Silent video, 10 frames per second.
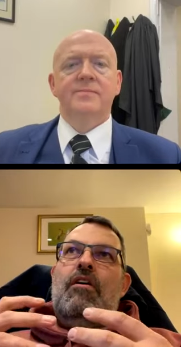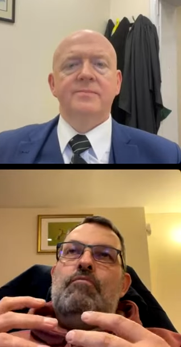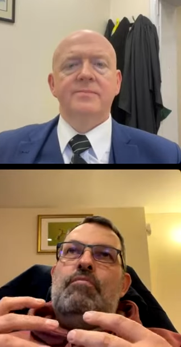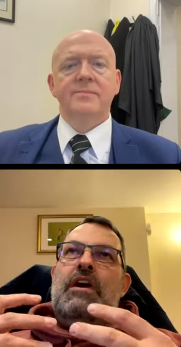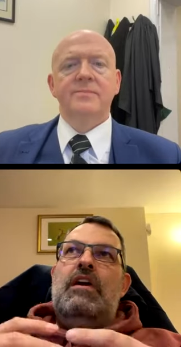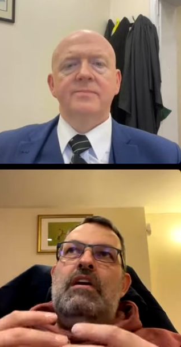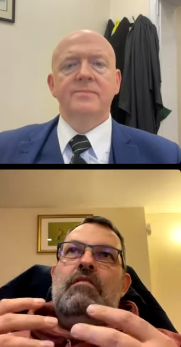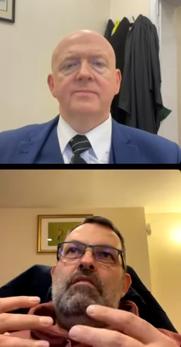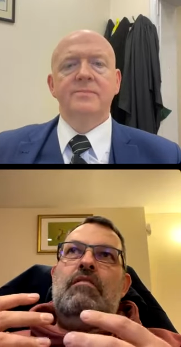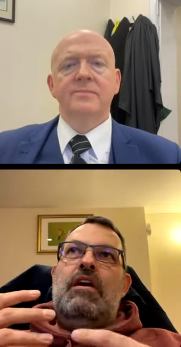Speaker 1: being in
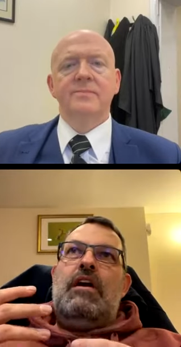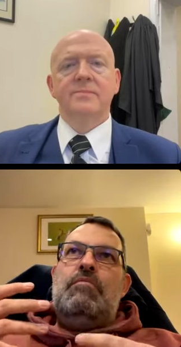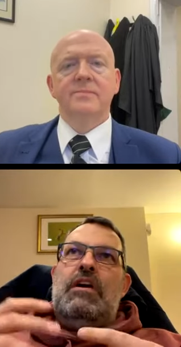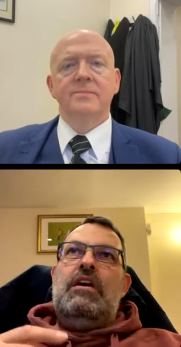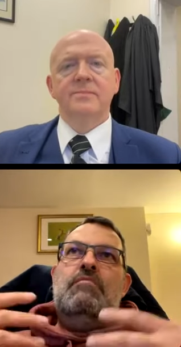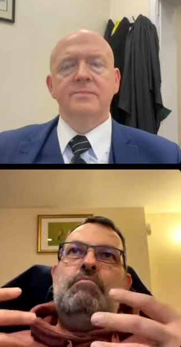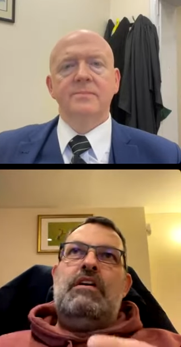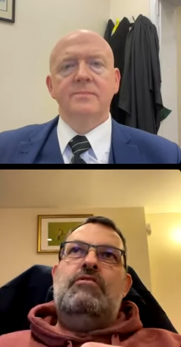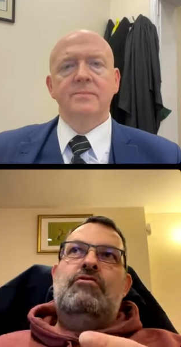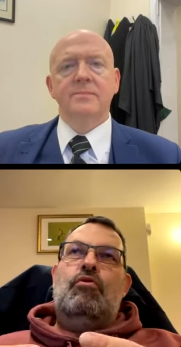a being in a
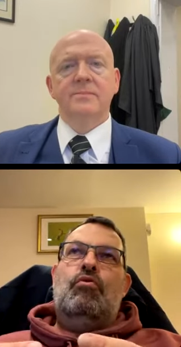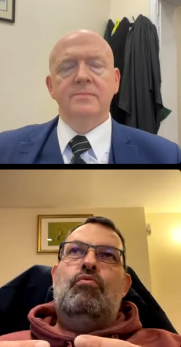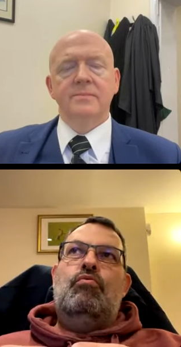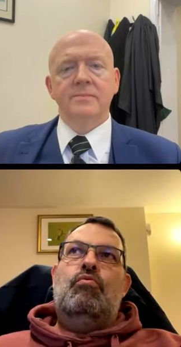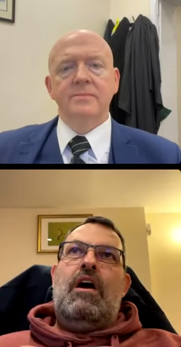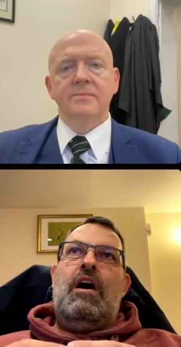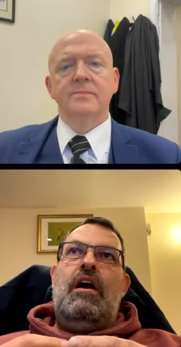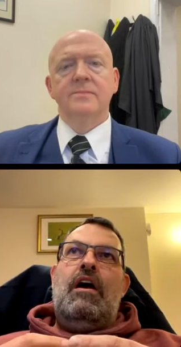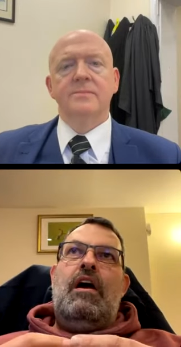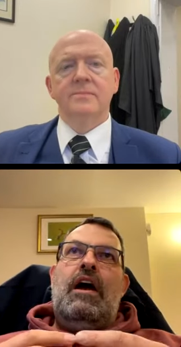big school
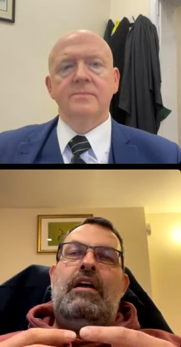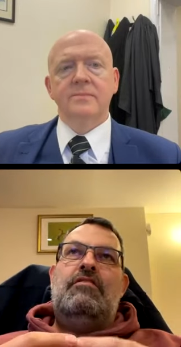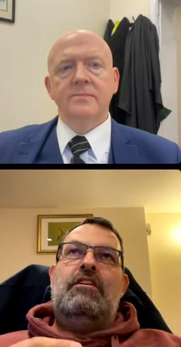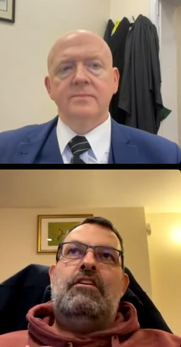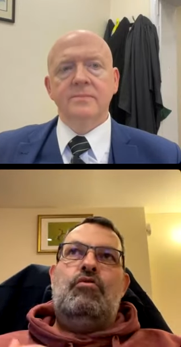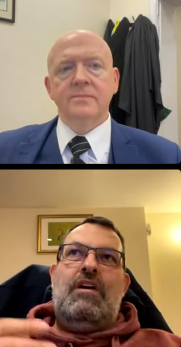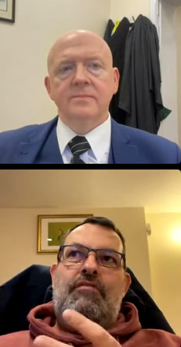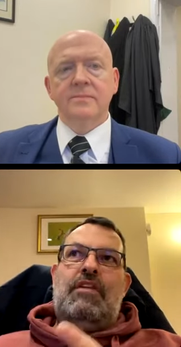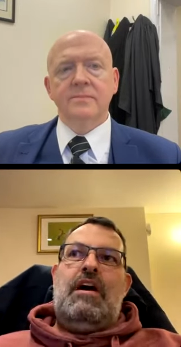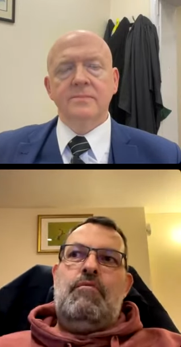where actually you
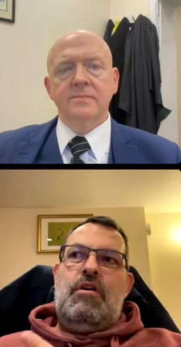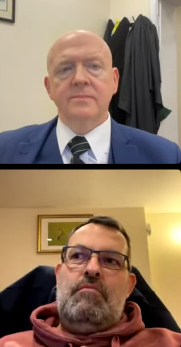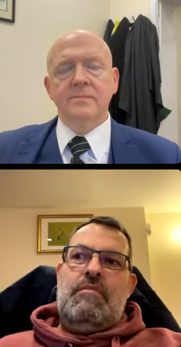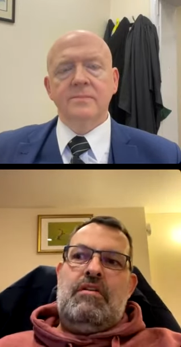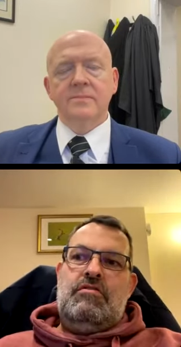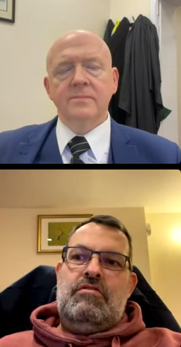have that amount